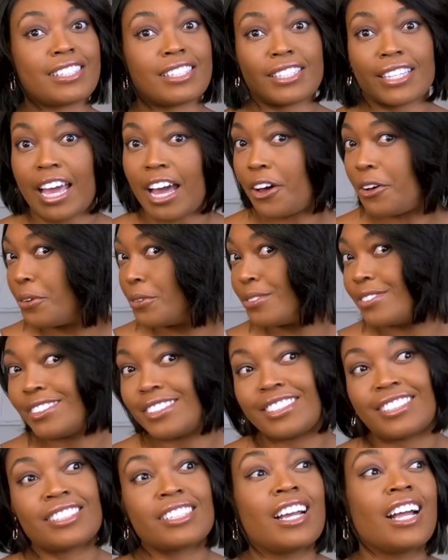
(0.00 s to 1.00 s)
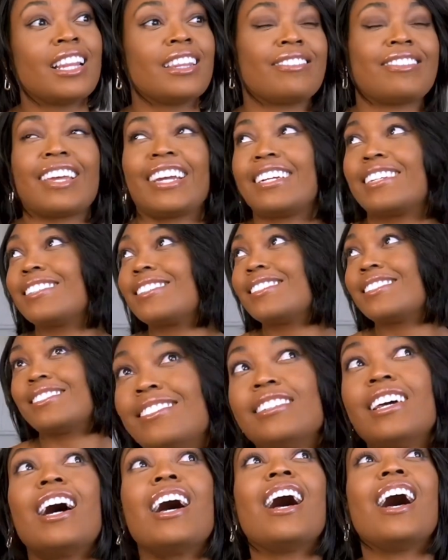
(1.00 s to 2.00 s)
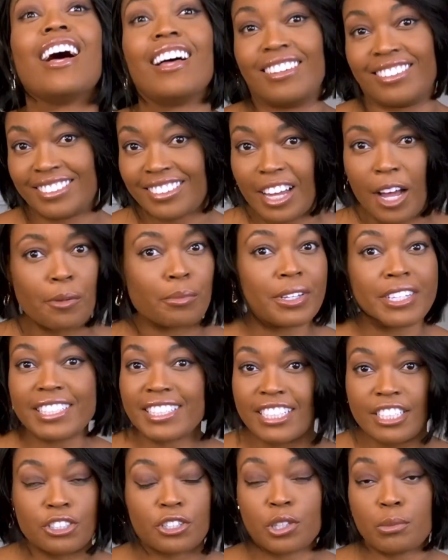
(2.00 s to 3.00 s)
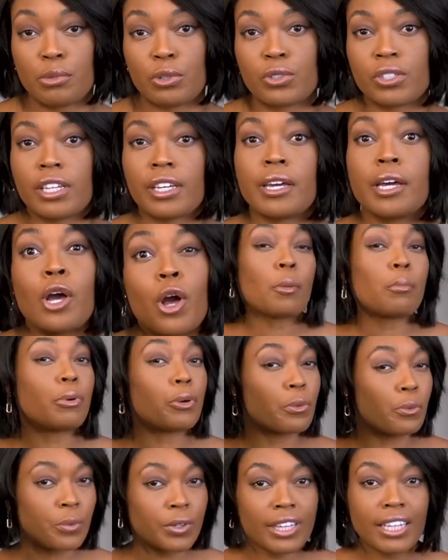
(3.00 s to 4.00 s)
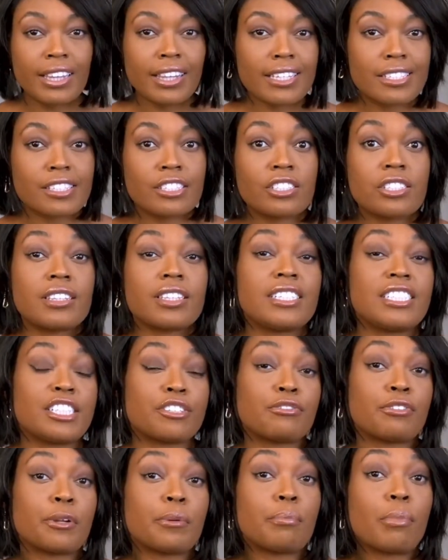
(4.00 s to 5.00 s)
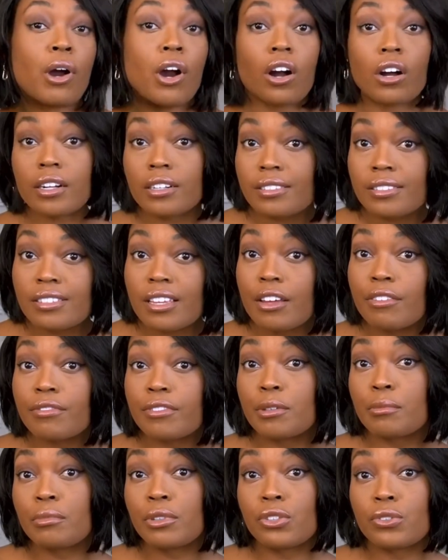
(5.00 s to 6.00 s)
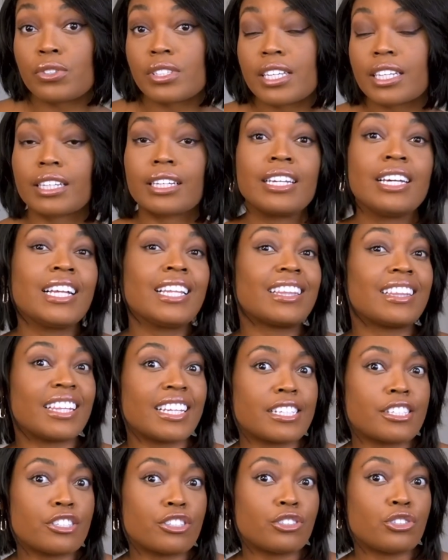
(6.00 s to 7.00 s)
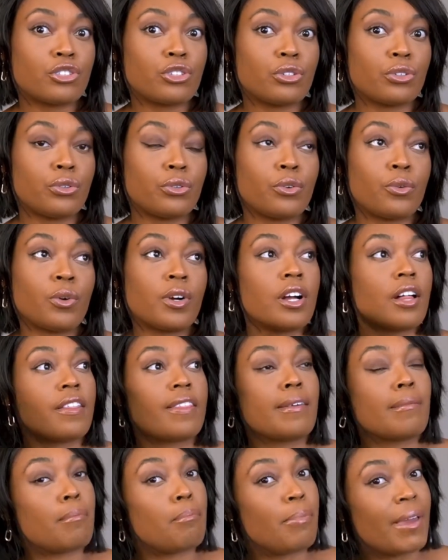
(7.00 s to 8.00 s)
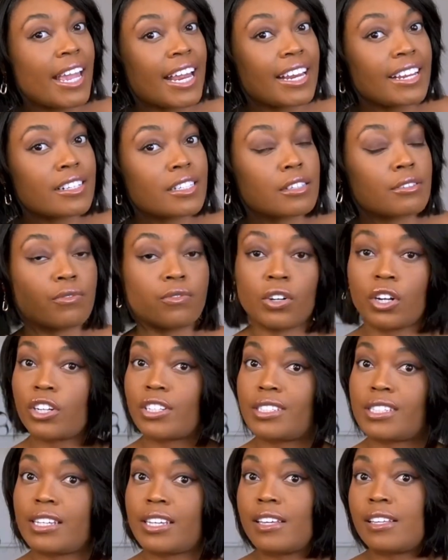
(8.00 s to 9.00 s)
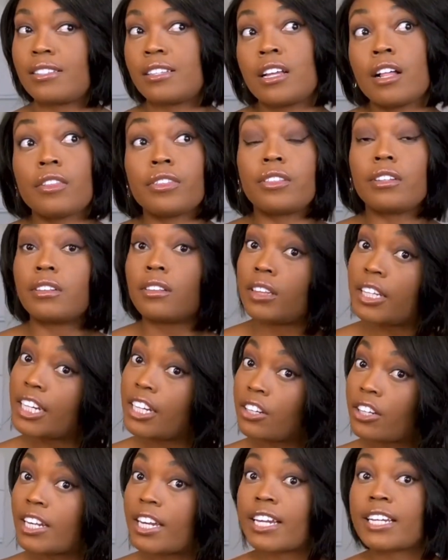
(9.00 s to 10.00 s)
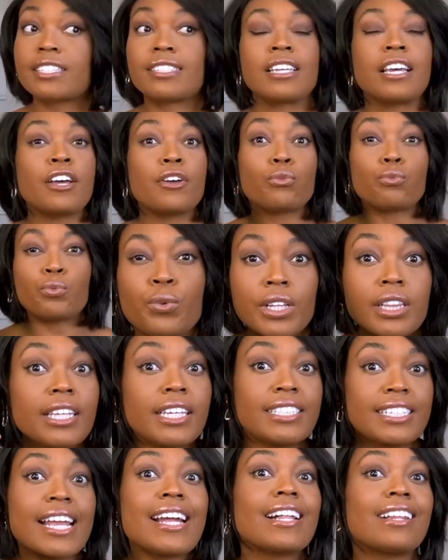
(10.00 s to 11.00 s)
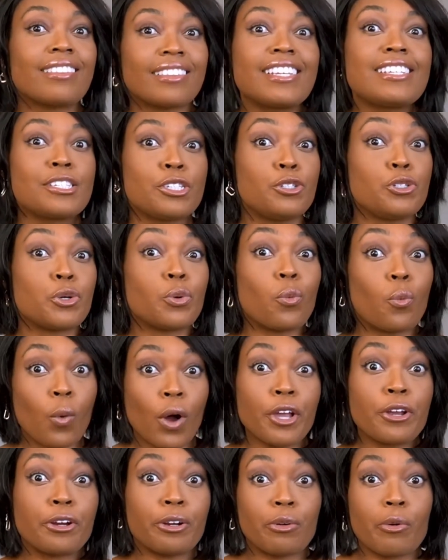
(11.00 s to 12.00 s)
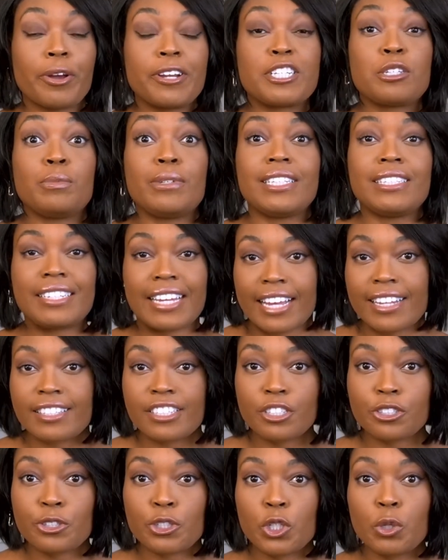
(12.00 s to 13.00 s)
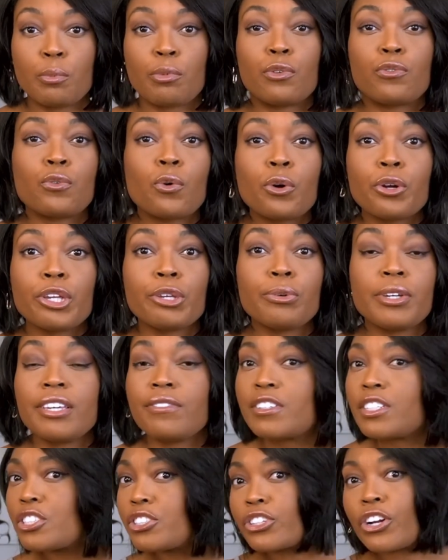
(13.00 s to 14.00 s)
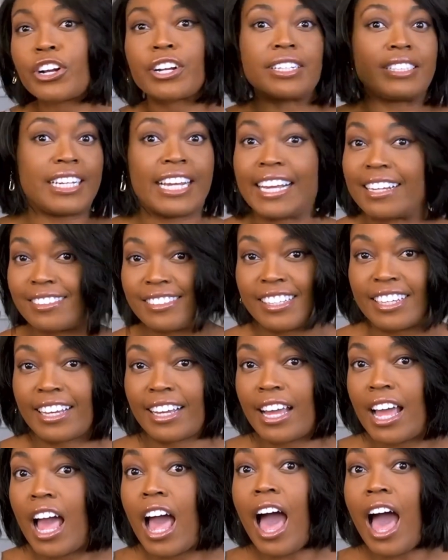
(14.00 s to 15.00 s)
sounds like duh, I'm listening to the music, but really listen to the different parts of the music, listen to the bass versus the lyrics, really take a listen to what you're going to be dancing to before you even start dancing.